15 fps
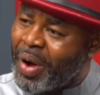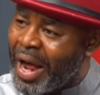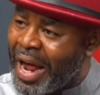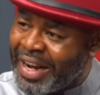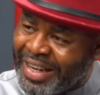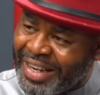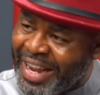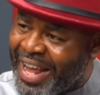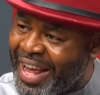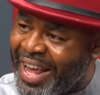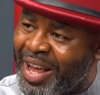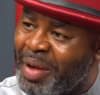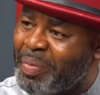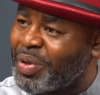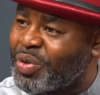and
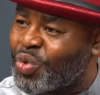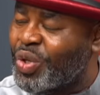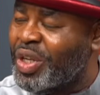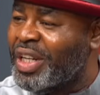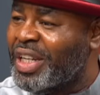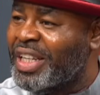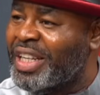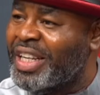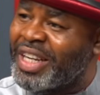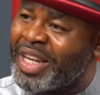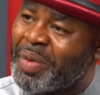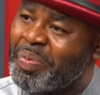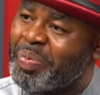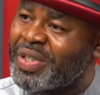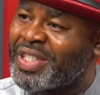there between the
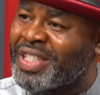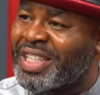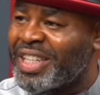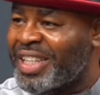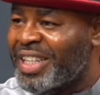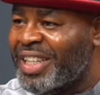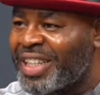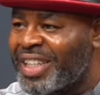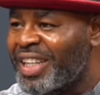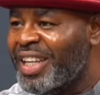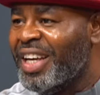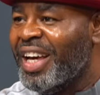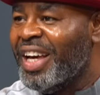APC